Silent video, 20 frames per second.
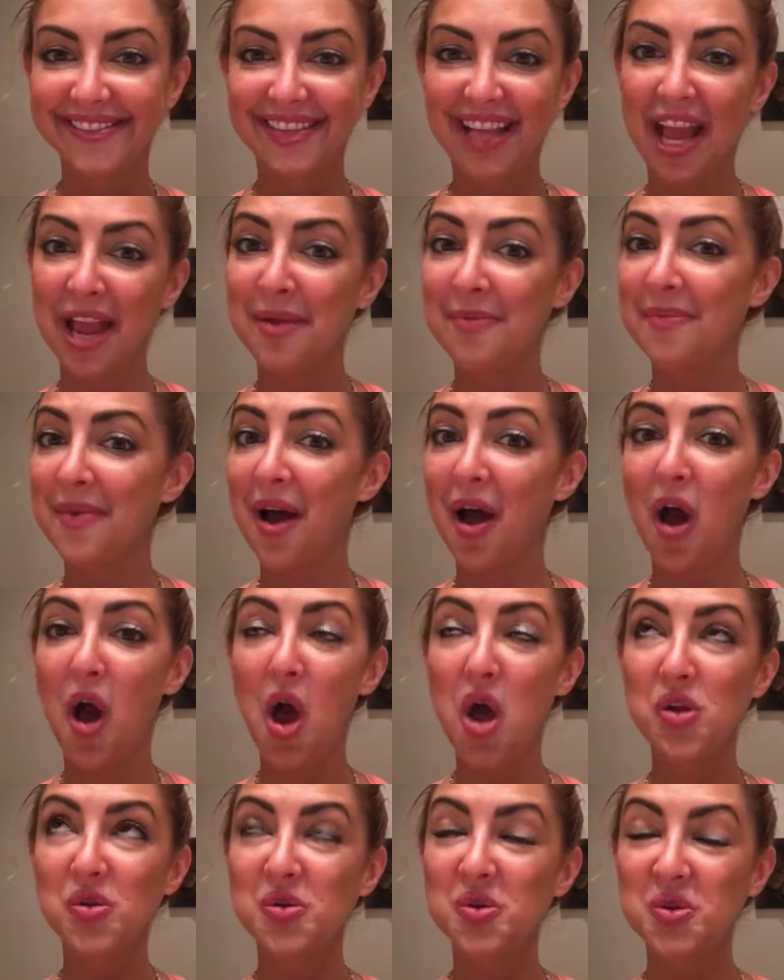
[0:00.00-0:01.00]
I'm
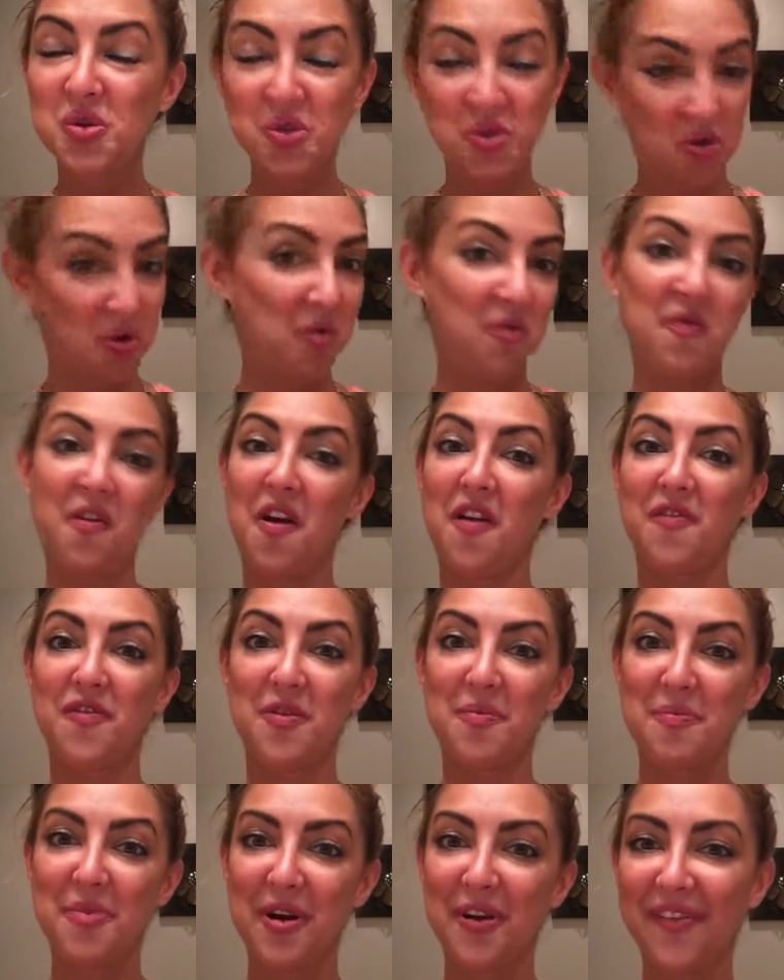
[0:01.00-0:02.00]
so far
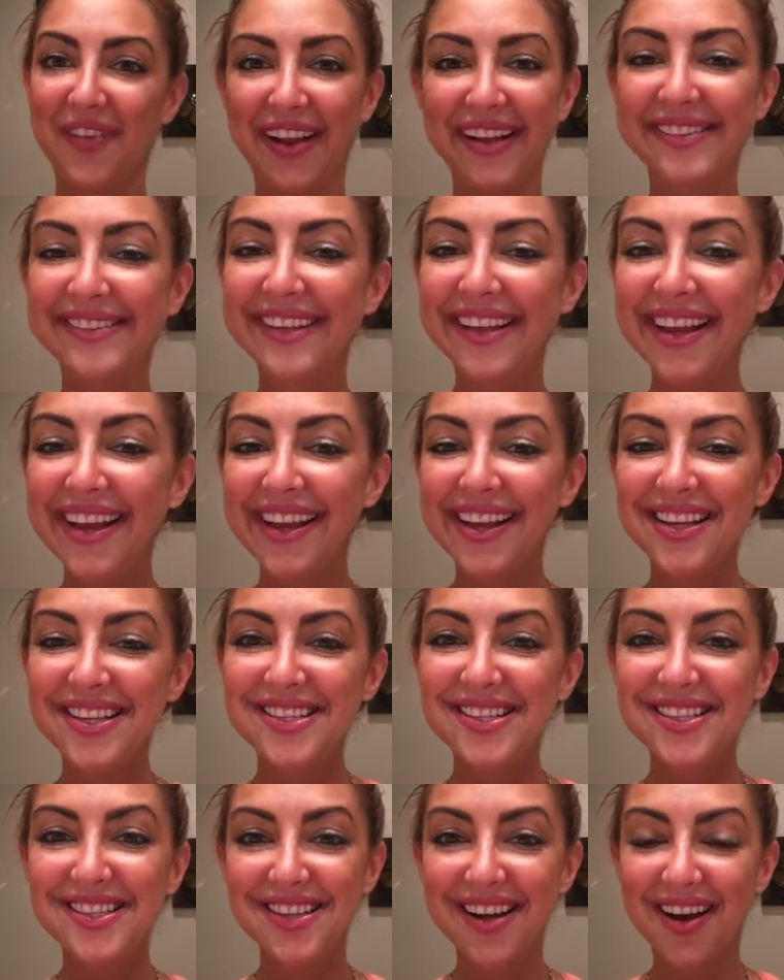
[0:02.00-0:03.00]
from perfect.
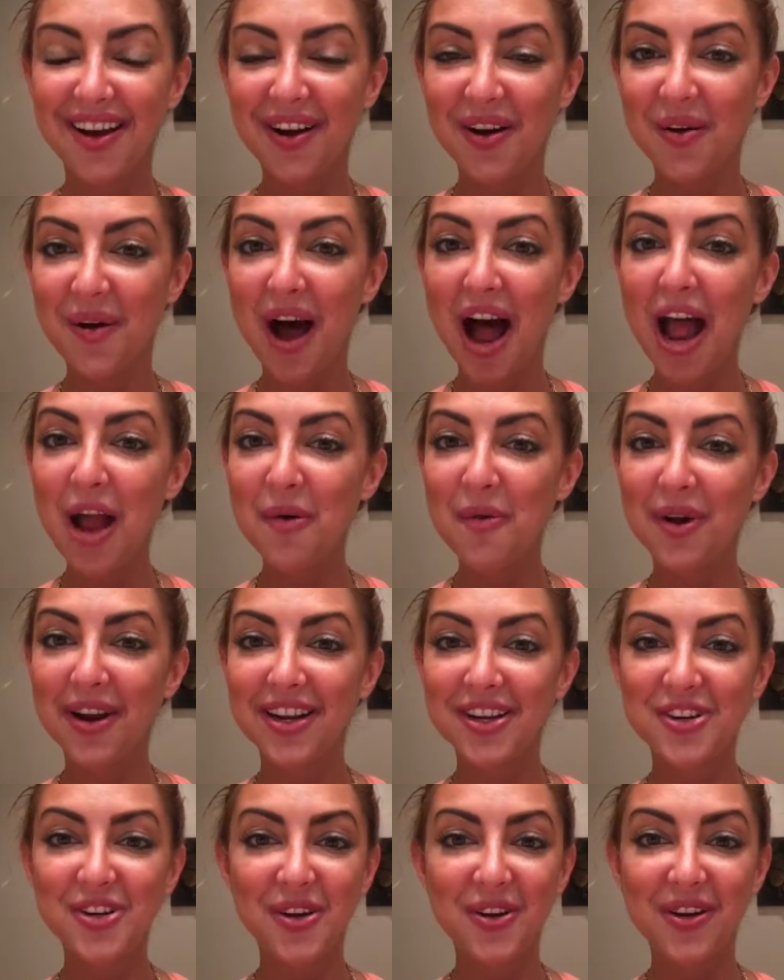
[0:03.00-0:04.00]
So I want
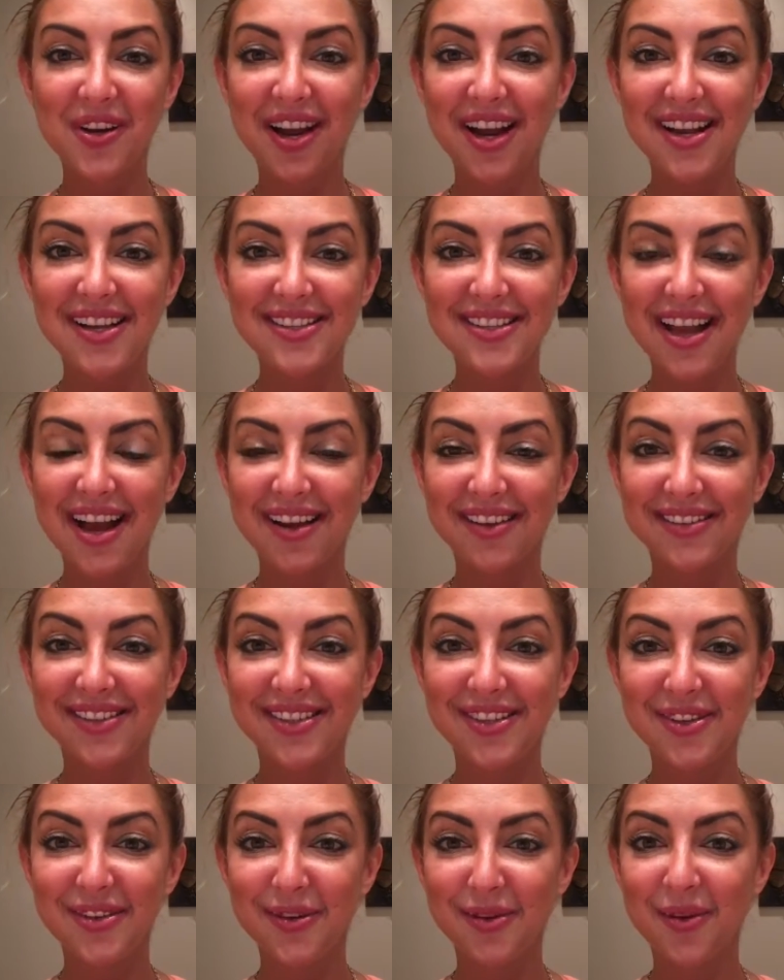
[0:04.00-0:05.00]
to show you guys how
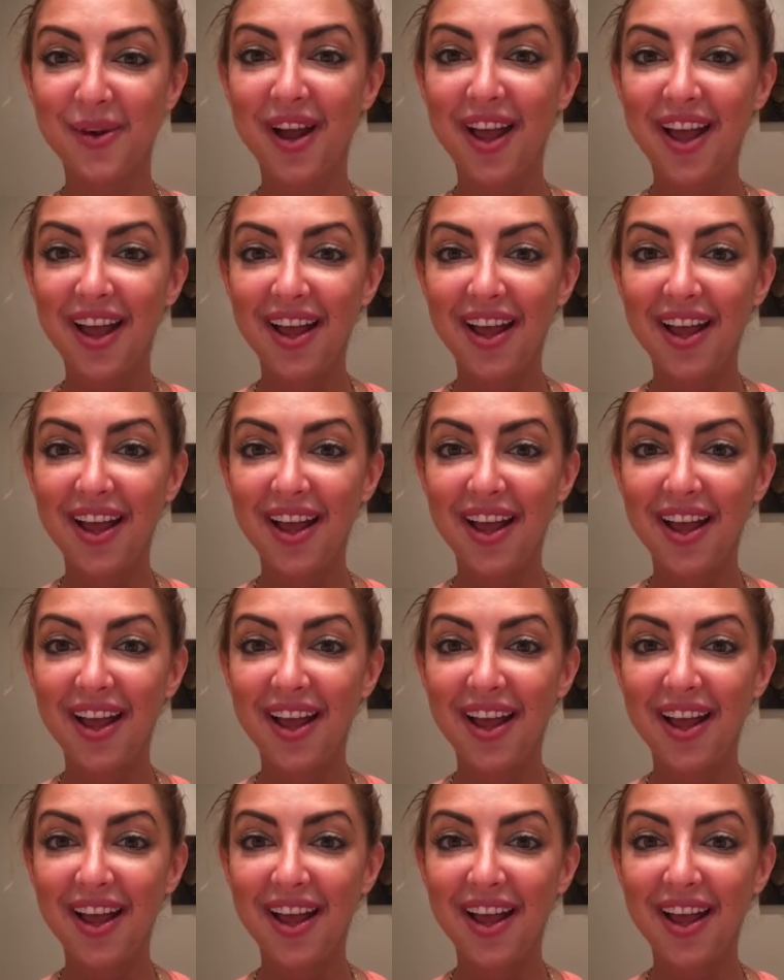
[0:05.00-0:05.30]
to